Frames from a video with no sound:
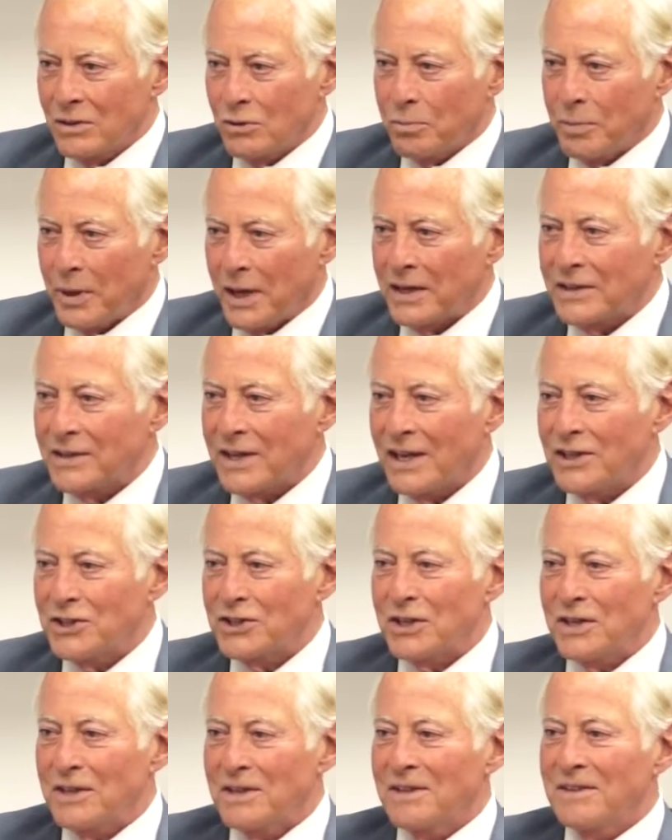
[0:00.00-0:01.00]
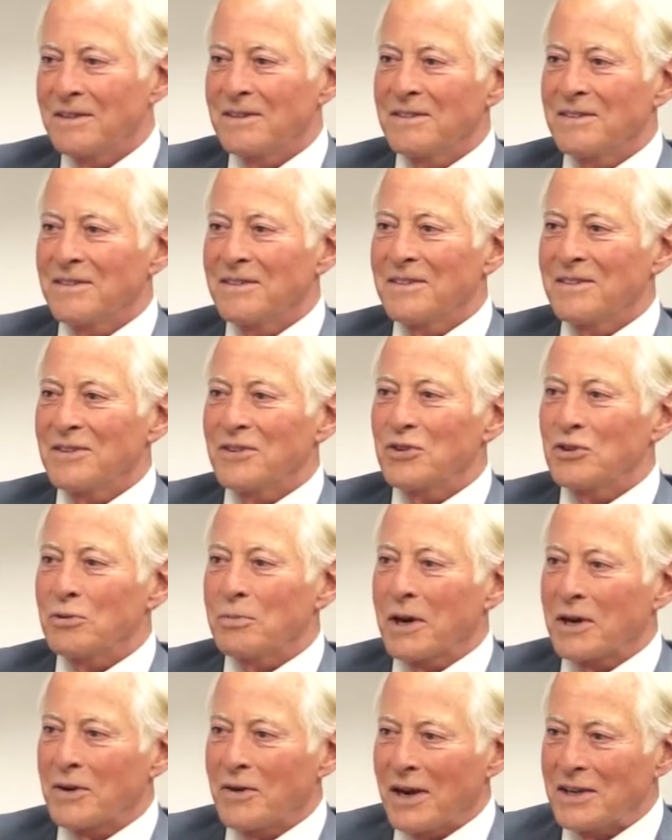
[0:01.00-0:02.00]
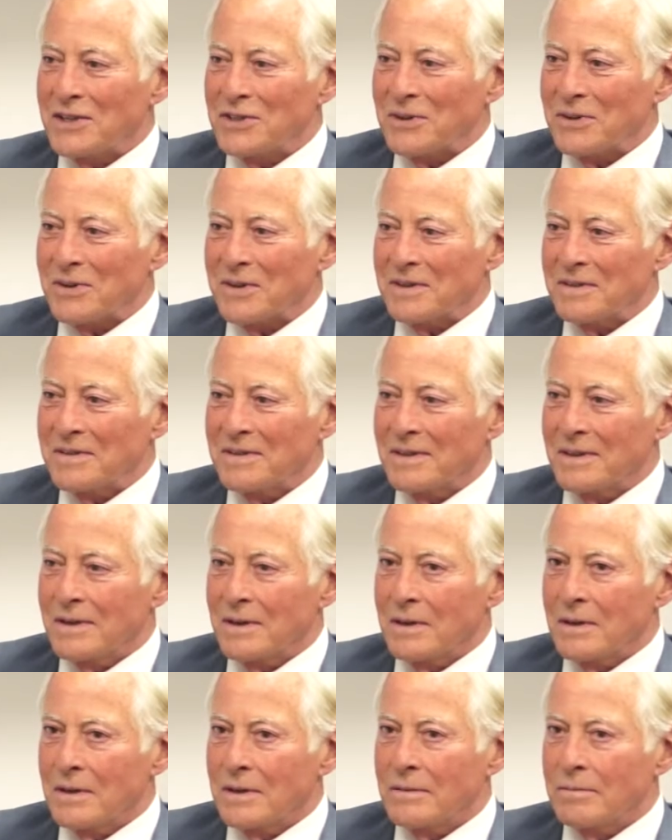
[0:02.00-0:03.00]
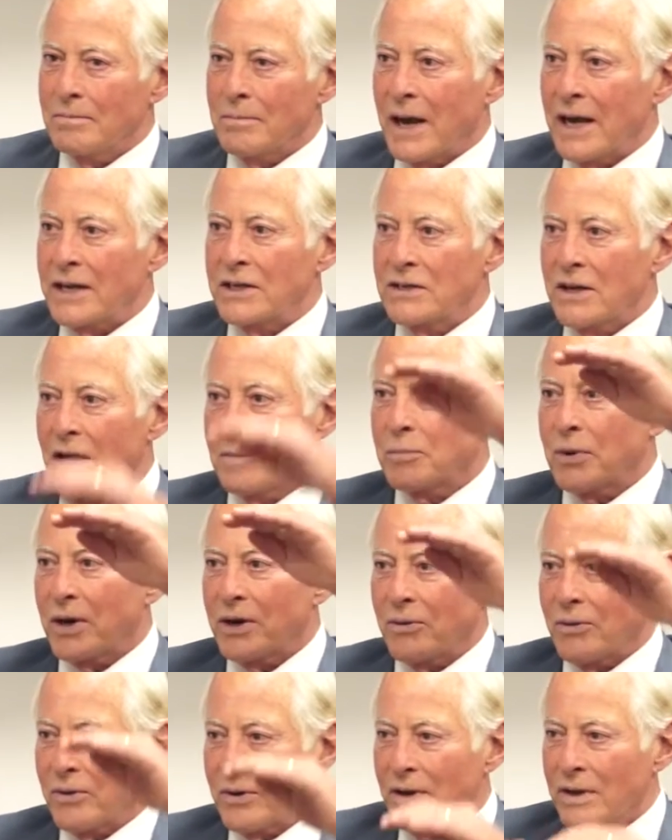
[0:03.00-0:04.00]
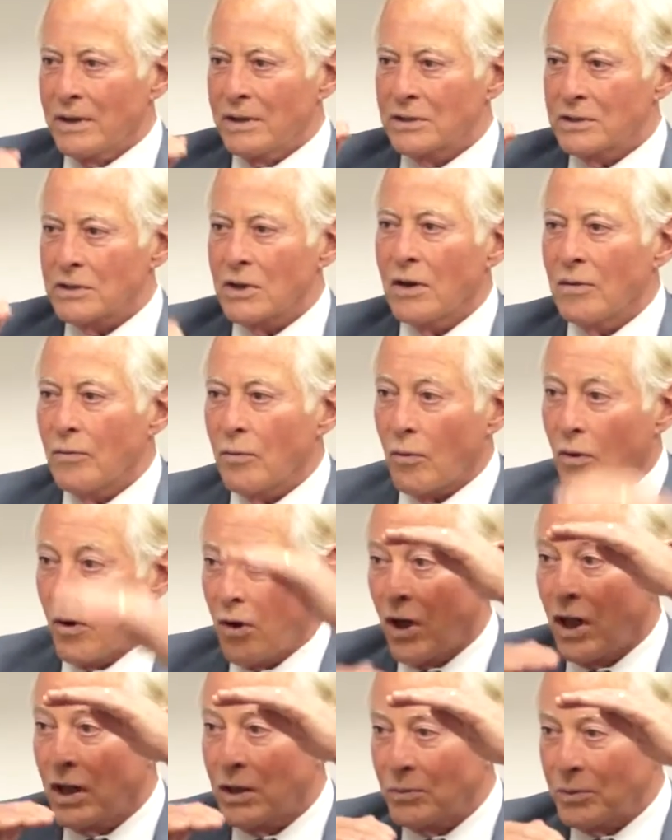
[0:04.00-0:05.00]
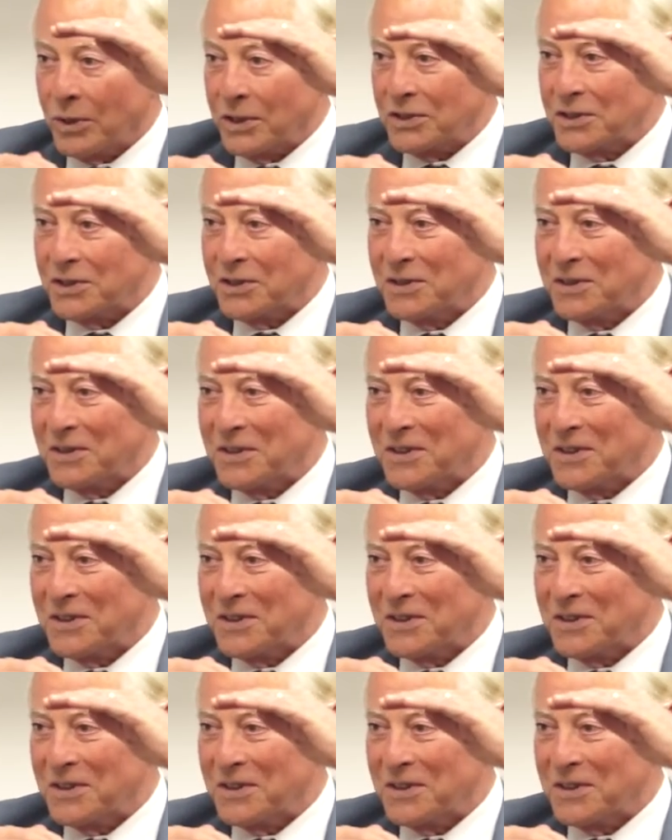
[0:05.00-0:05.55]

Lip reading: to pay attention to my grandchildren. My top priority is always